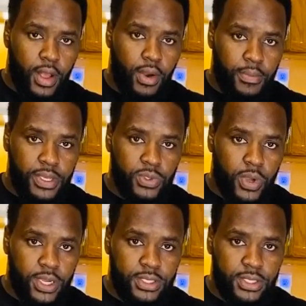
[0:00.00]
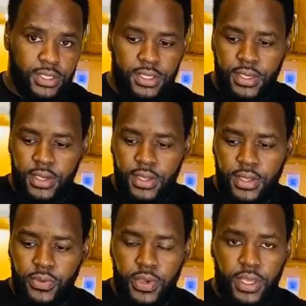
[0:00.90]
beeswax.
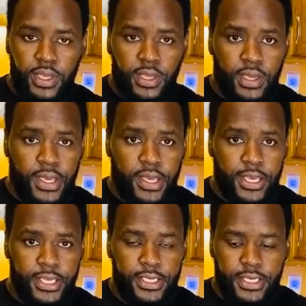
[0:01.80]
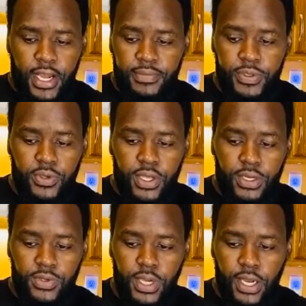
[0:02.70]
We heat it up so
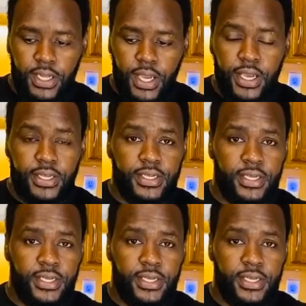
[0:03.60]
that we can get